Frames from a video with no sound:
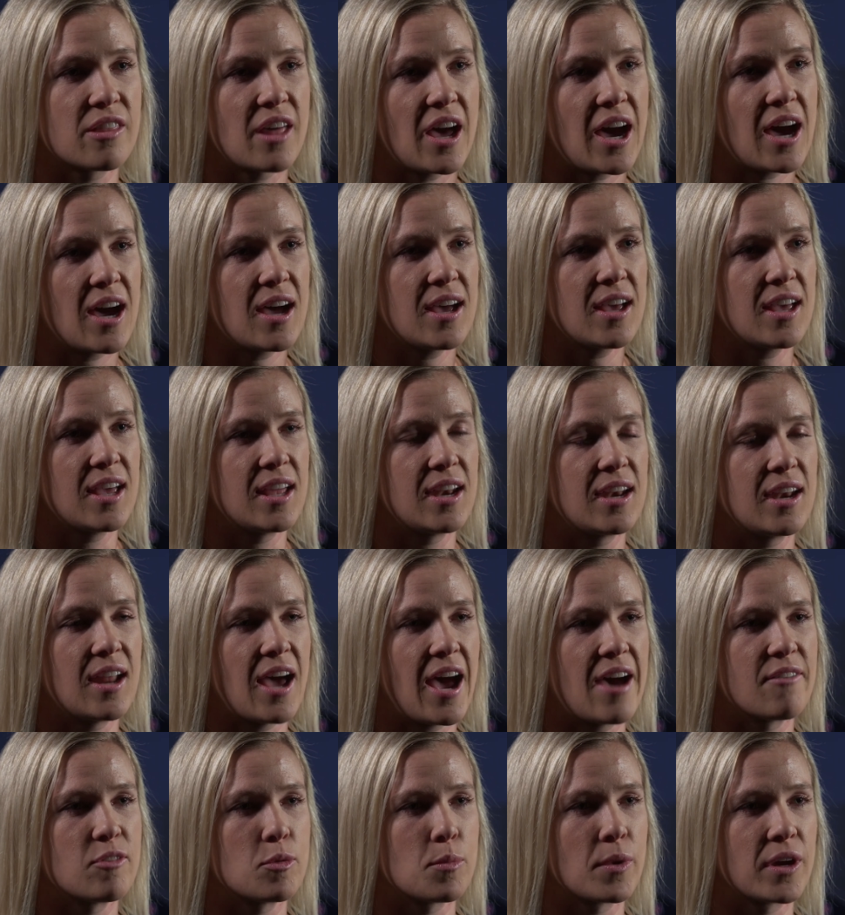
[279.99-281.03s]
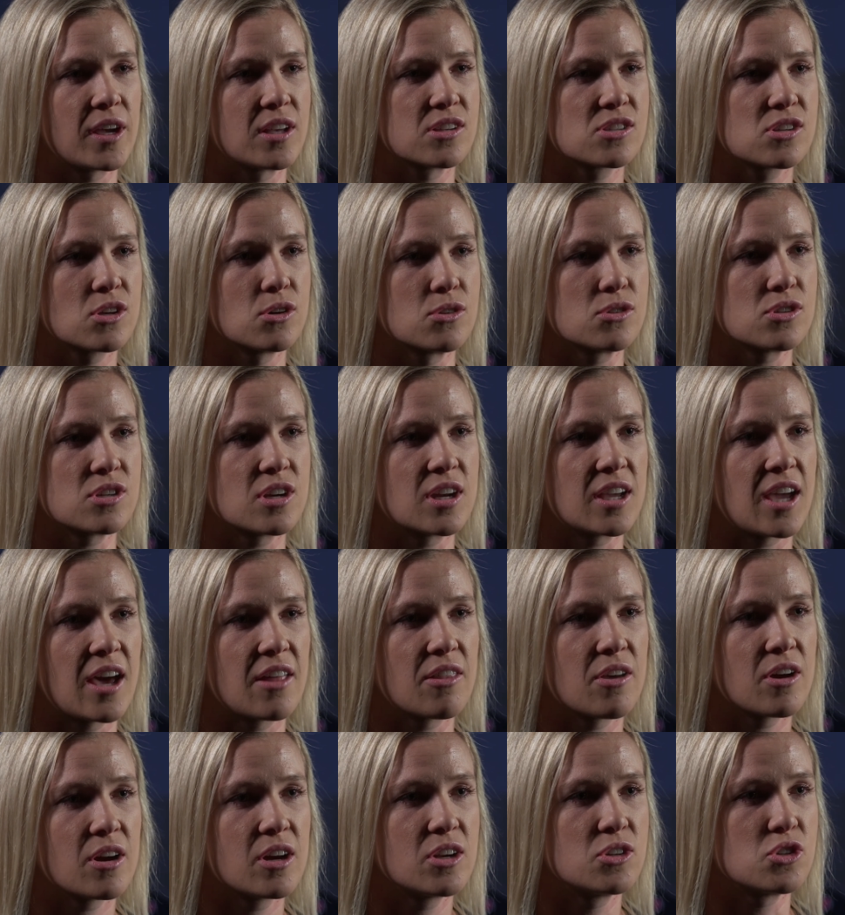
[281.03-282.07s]
that and have it bring us closer
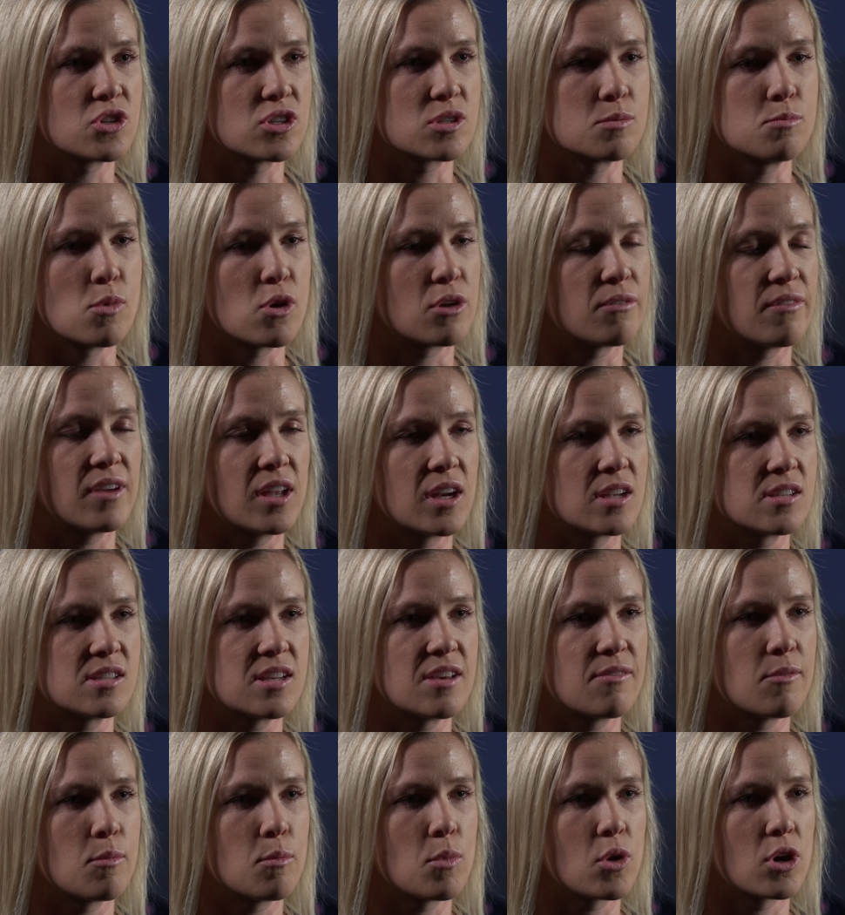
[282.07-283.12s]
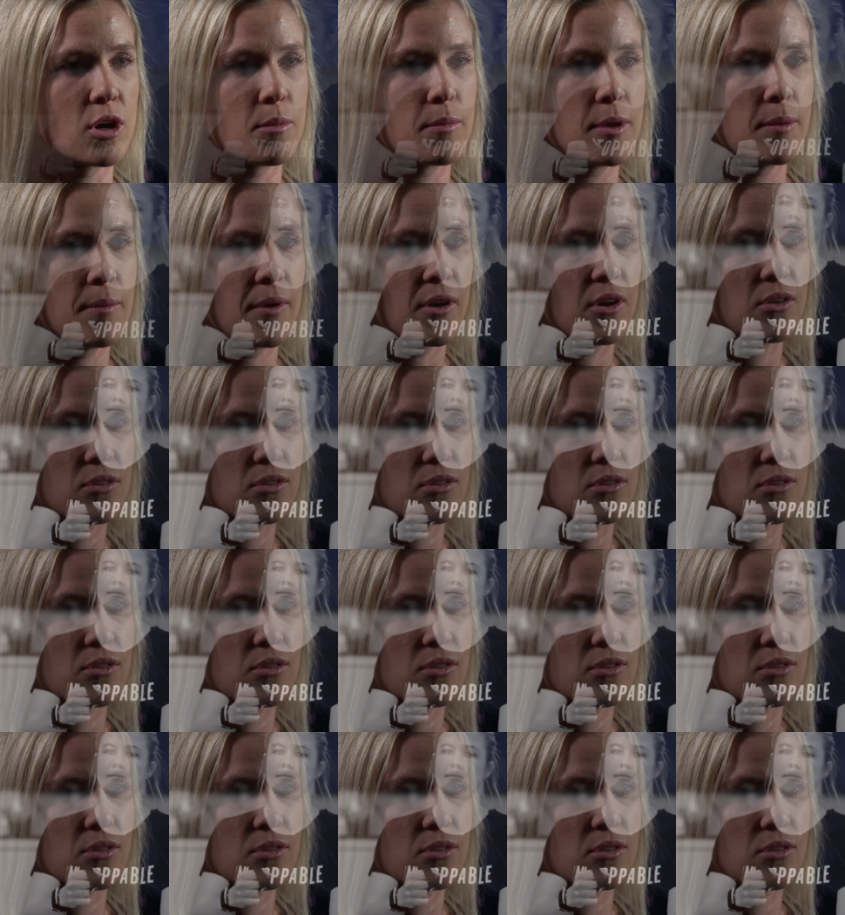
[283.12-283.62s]
together and just motivate us even more to be better on